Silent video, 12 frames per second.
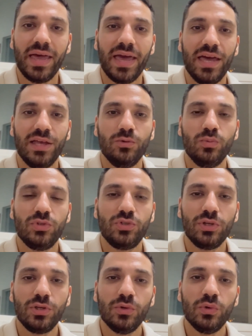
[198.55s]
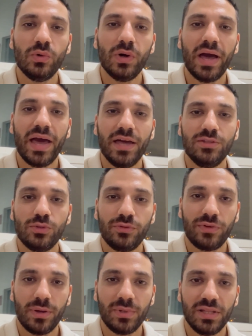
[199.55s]
and wishing you and your
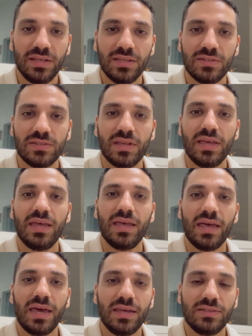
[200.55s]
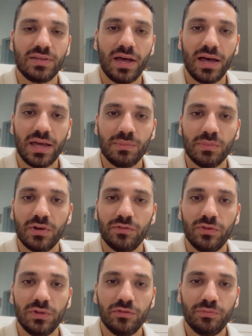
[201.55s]
families a time
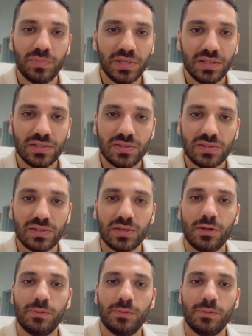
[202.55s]
full of peace,